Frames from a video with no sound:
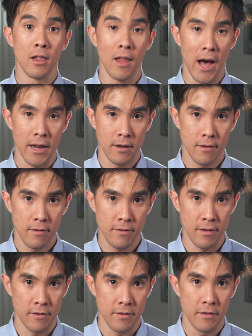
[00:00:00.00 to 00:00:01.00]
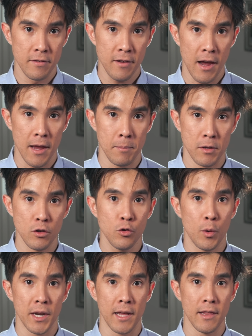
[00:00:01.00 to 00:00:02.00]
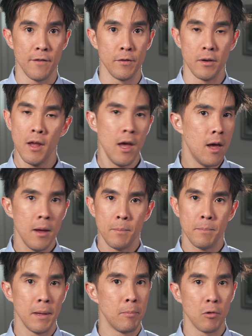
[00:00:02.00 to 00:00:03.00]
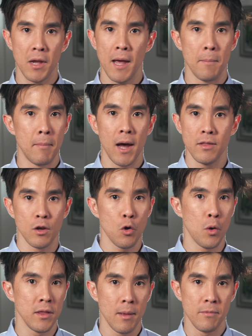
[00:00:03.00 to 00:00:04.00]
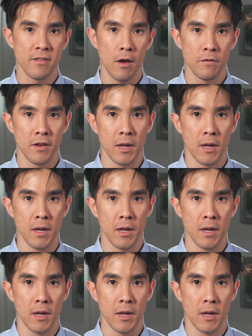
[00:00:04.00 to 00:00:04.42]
a lot since this time in 2011. People can't mine the coin themselves